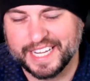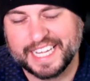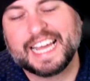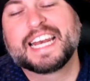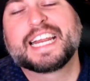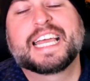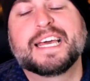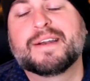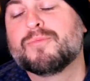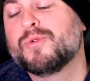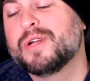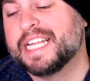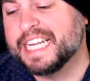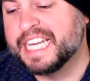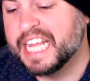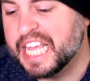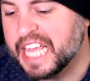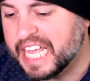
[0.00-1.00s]
gotta get them
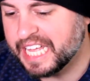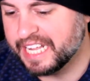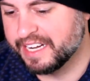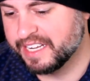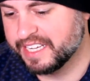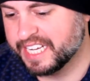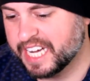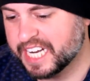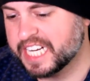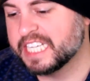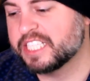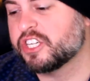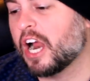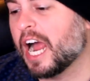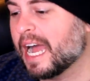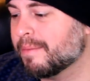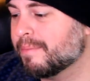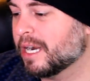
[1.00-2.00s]
redid. You gotta get
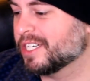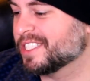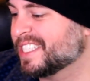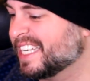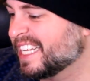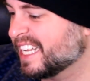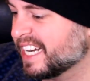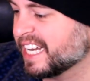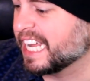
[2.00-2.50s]
your eyebrows did